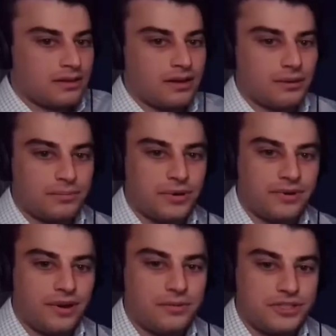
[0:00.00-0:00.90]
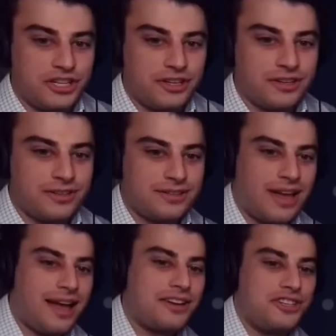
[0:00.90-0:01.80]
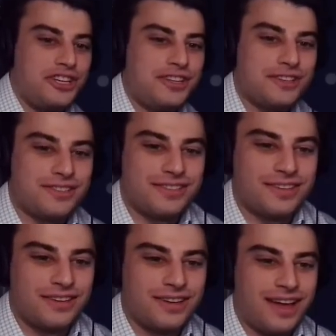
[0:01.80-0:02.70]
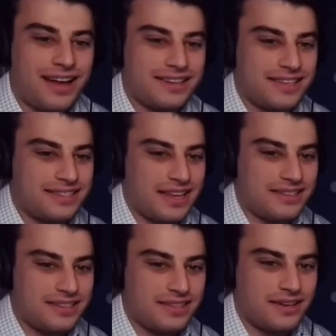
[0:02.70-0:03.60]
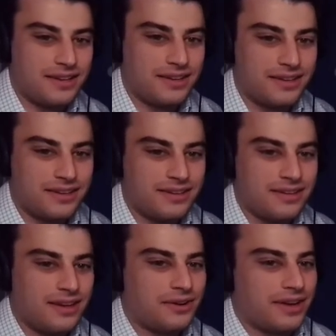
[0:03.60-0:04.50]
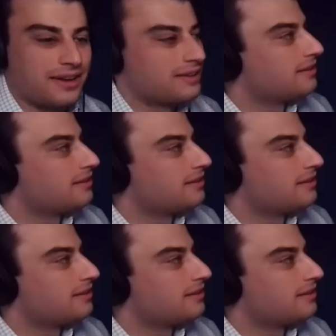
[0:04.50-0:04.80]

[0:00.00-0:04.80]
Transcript: Oh, genius. I guess it senses the, okay.